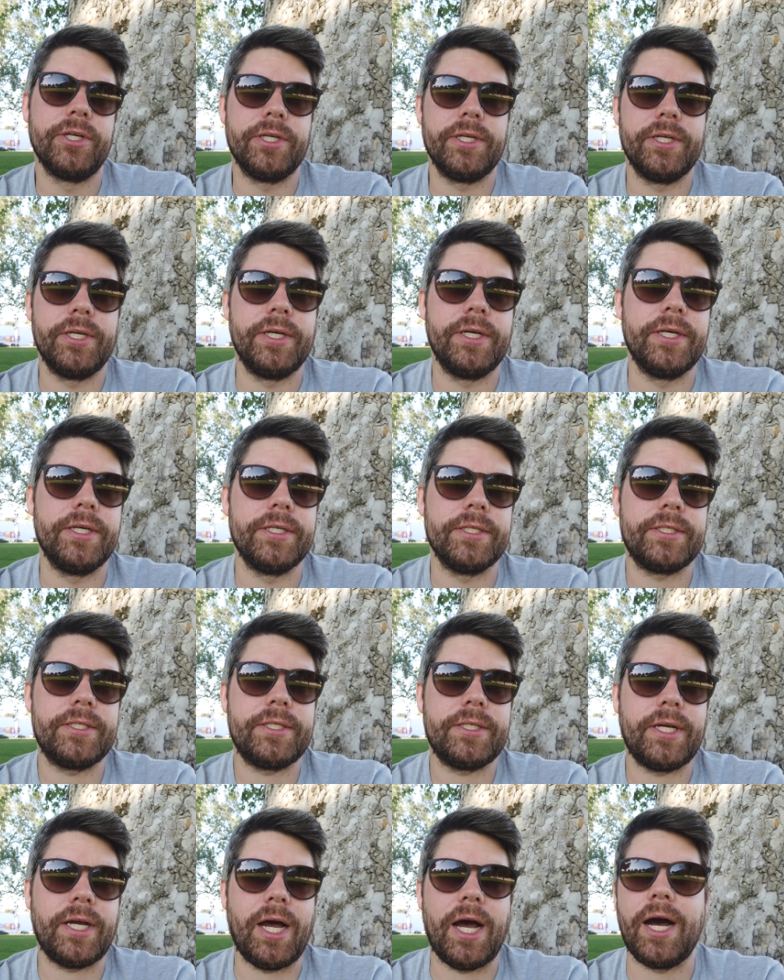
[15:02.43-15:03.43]
just
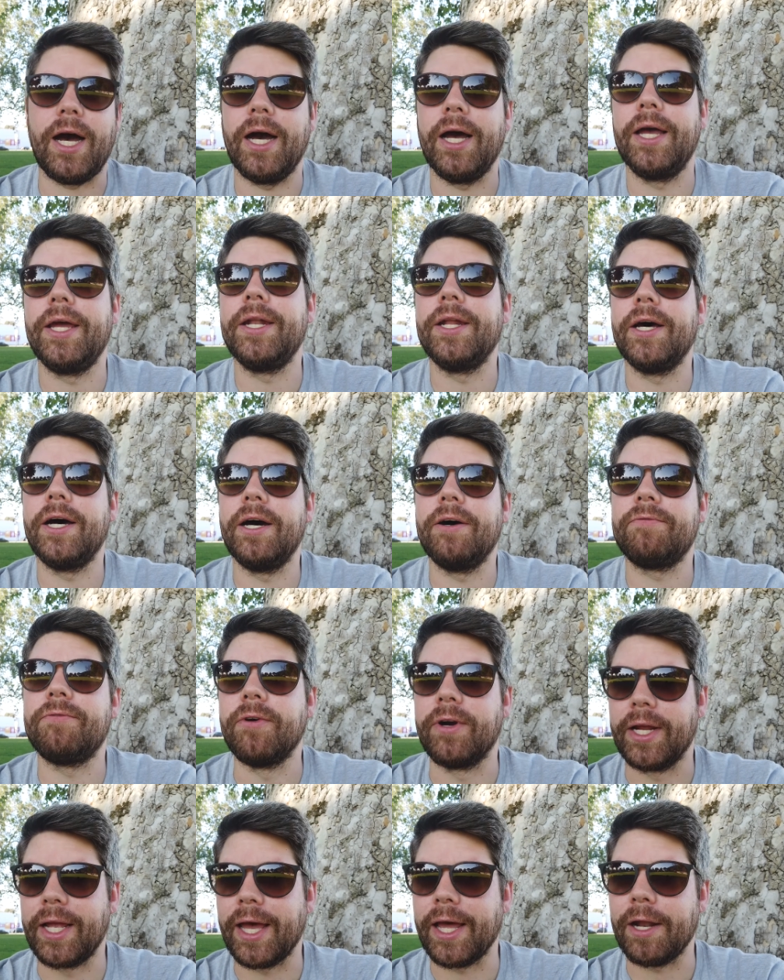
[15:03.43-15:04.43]
kind of
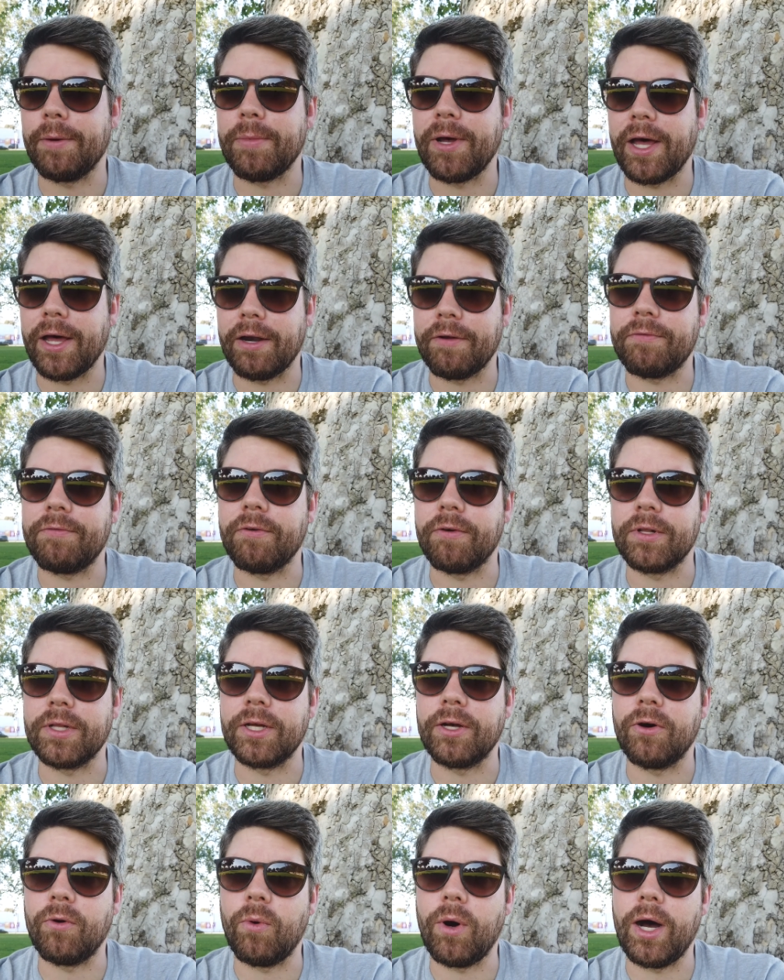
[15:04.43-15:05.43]
forget about it for a
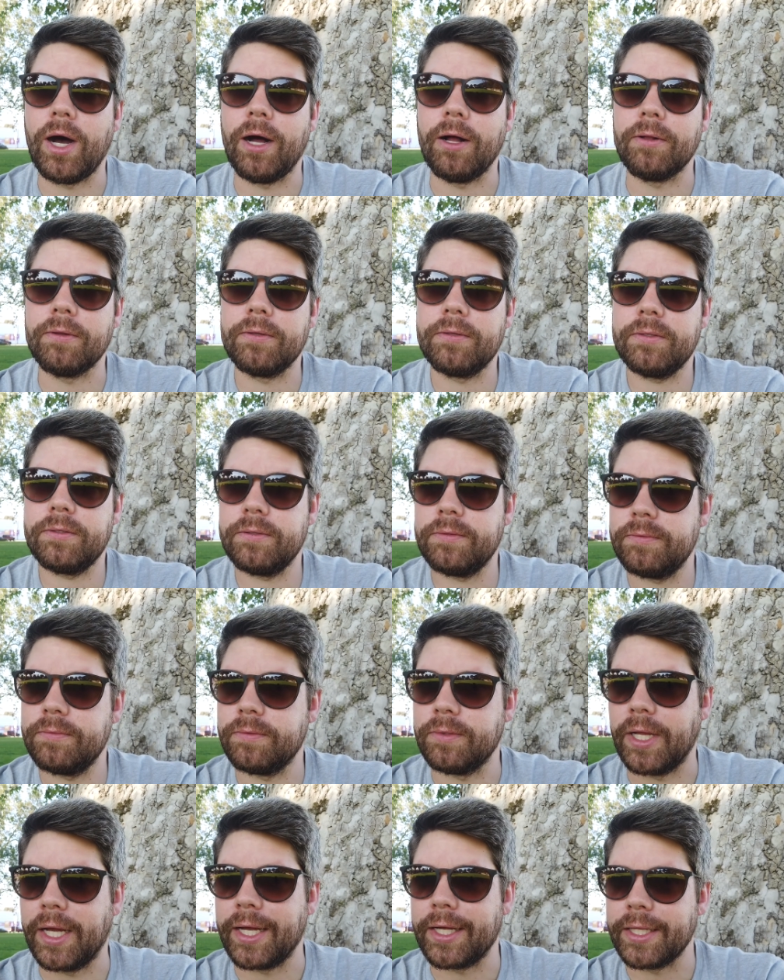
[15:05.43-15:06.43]
little while.
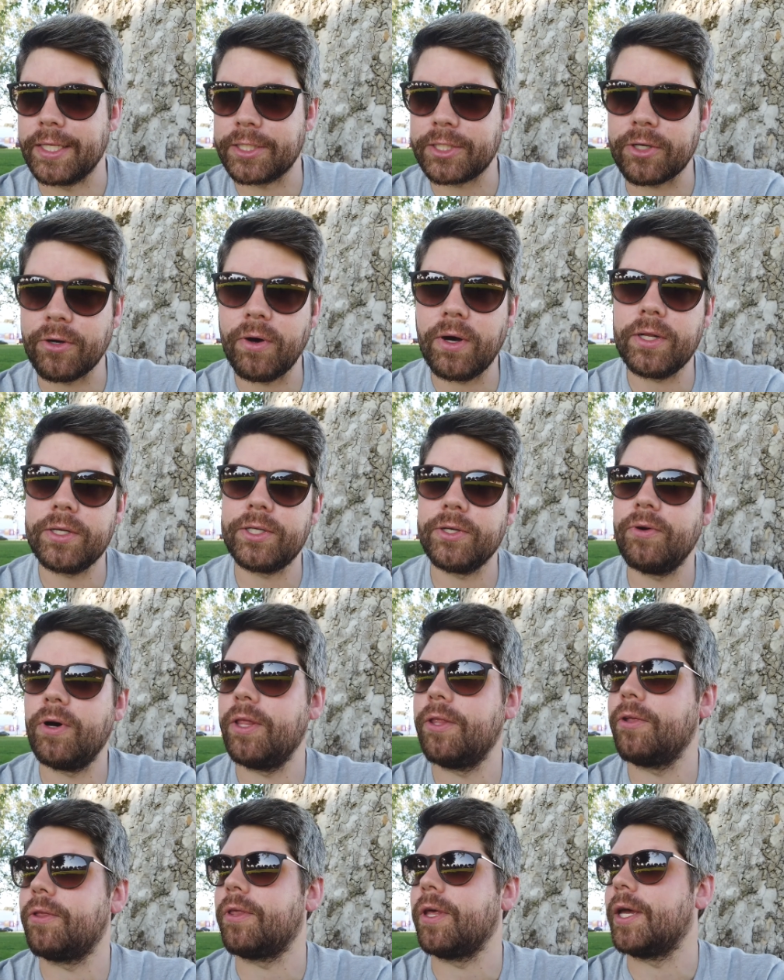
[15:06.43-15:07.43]
Like, let's go do
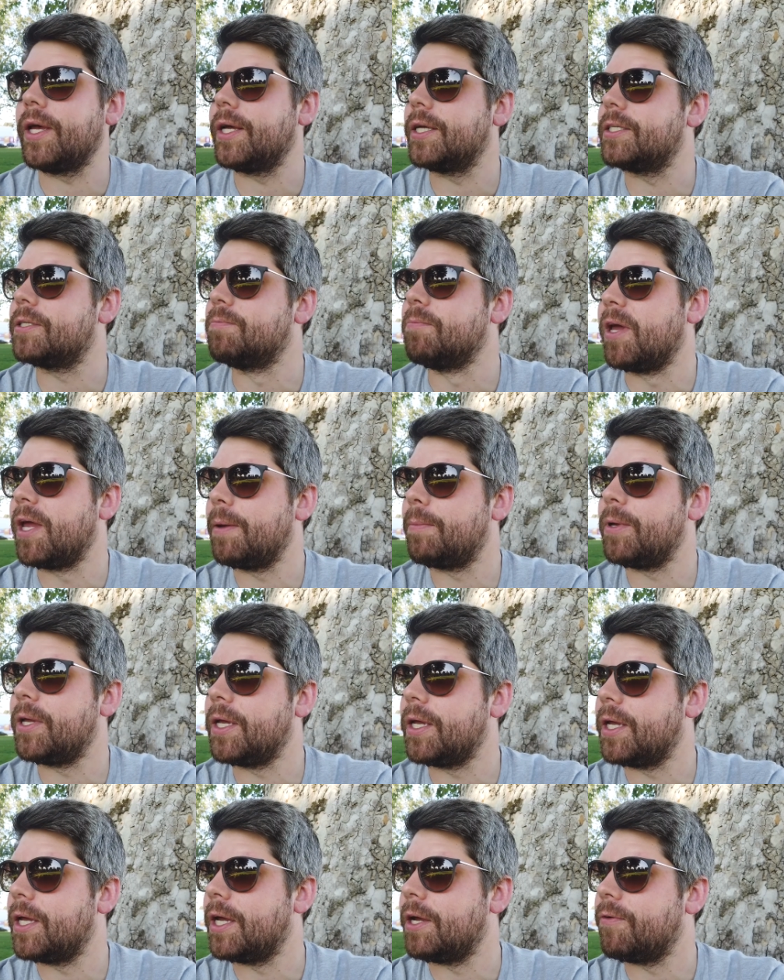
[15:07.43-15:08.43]
other things.
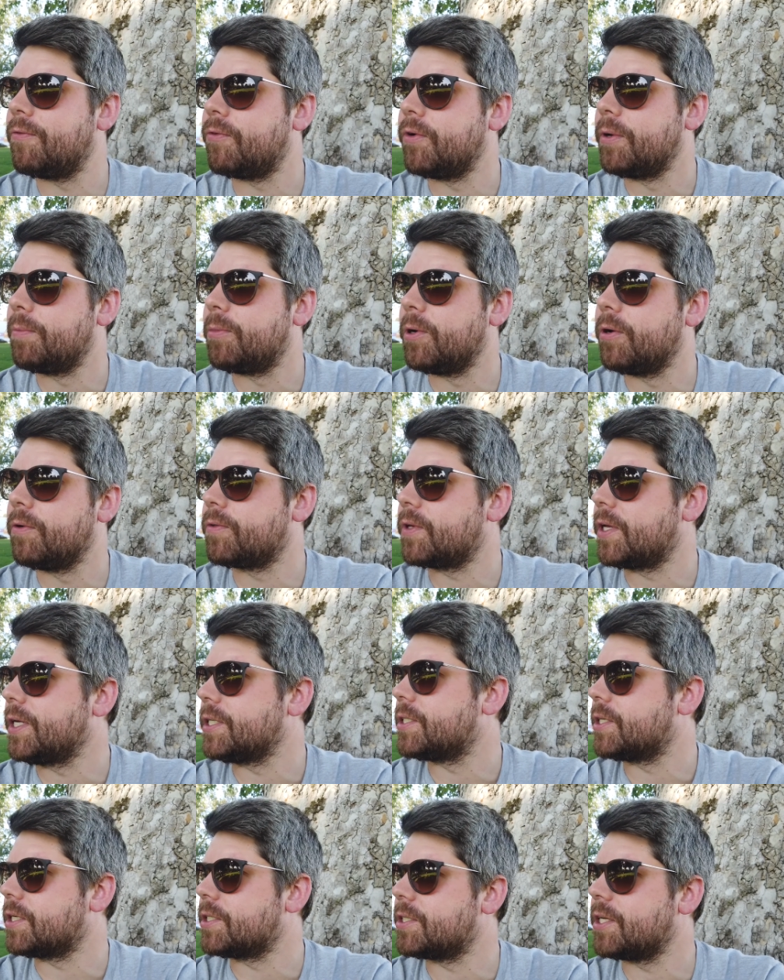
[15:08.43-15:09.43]
Maybe if we both
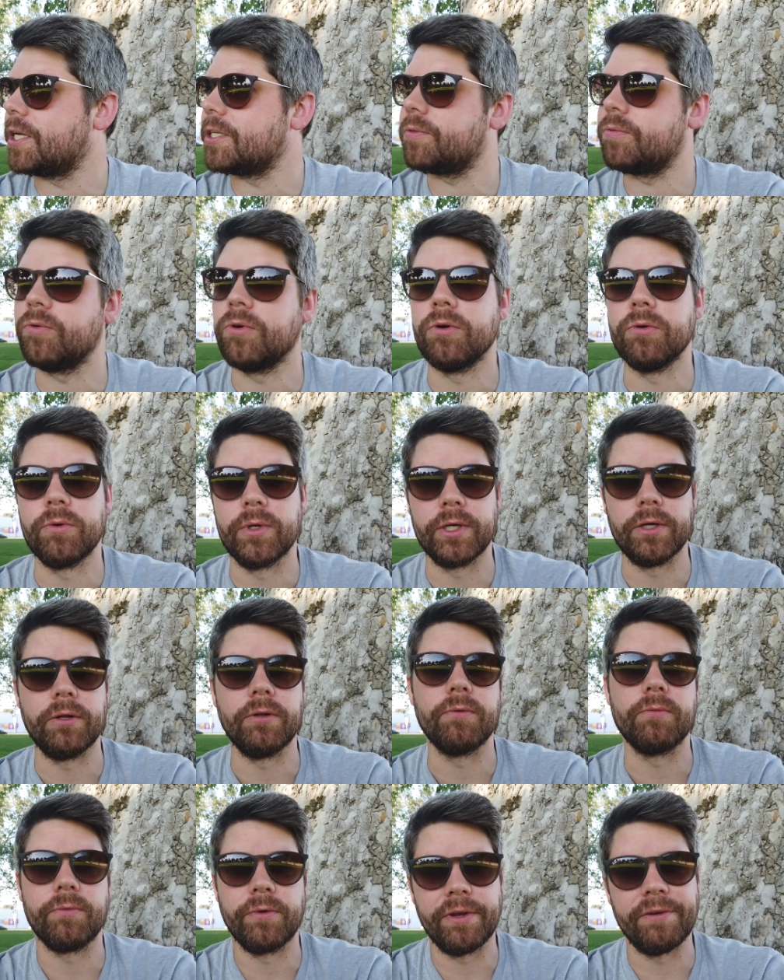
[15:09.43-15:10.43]
get successful,
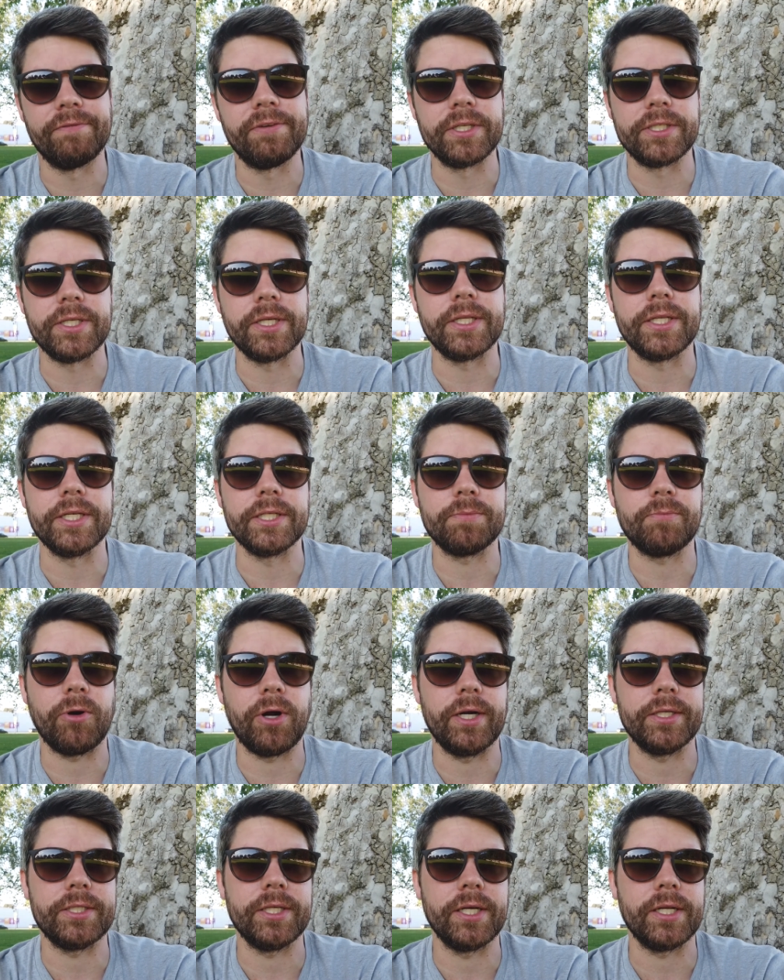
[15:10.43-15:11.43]
we'll revisit this
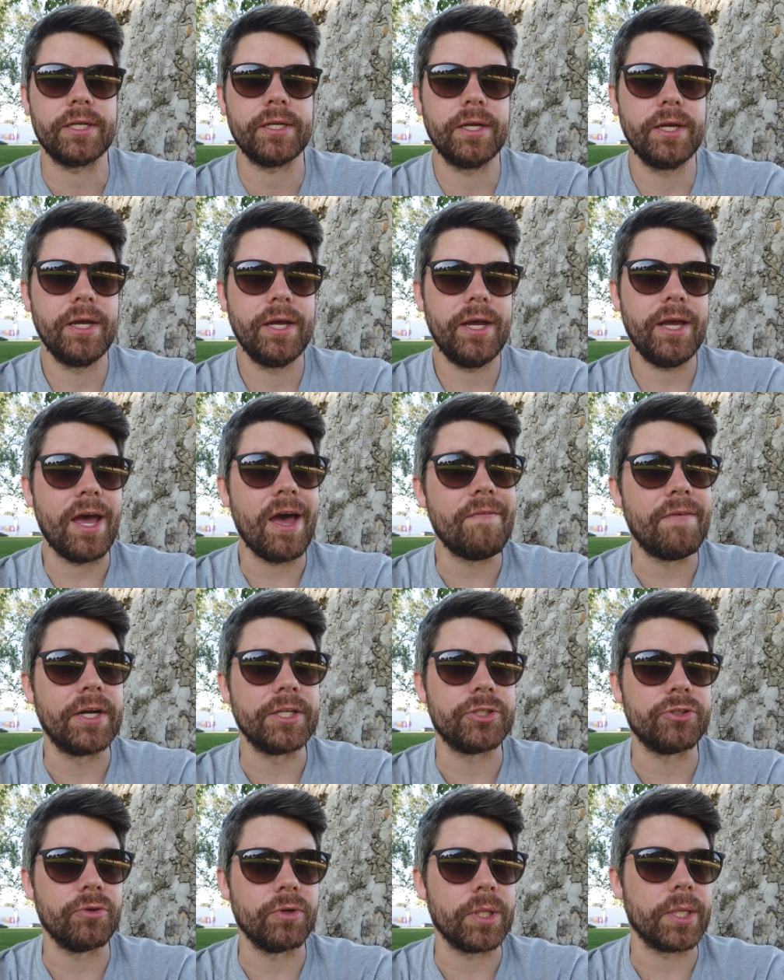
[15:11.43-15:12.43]
project
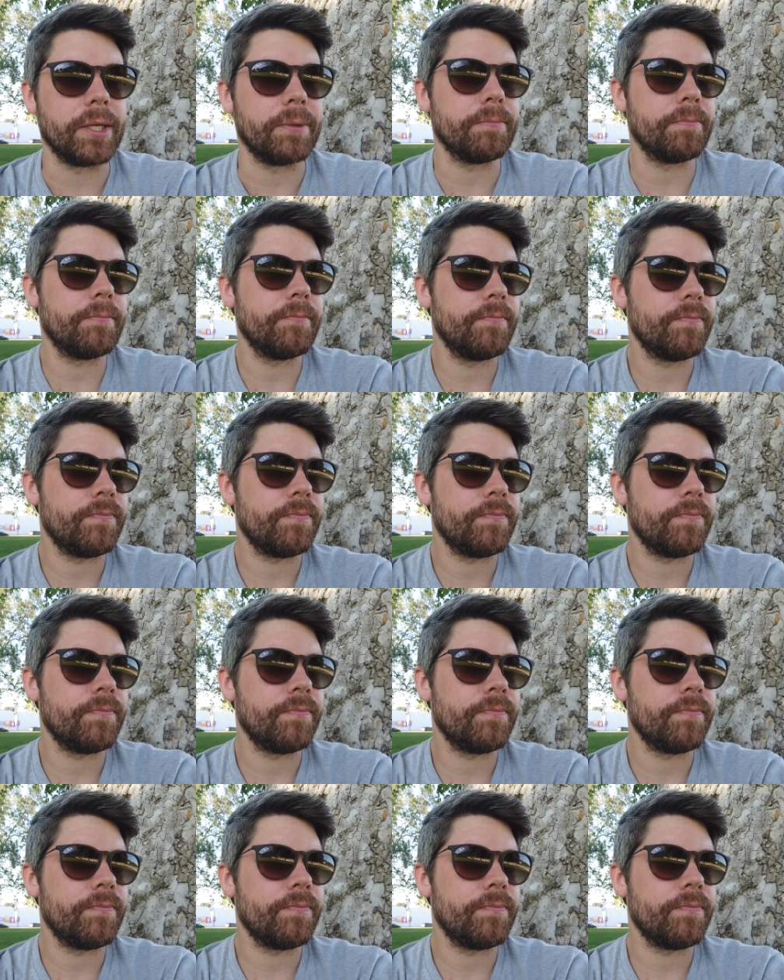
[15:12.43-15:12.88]
eventually.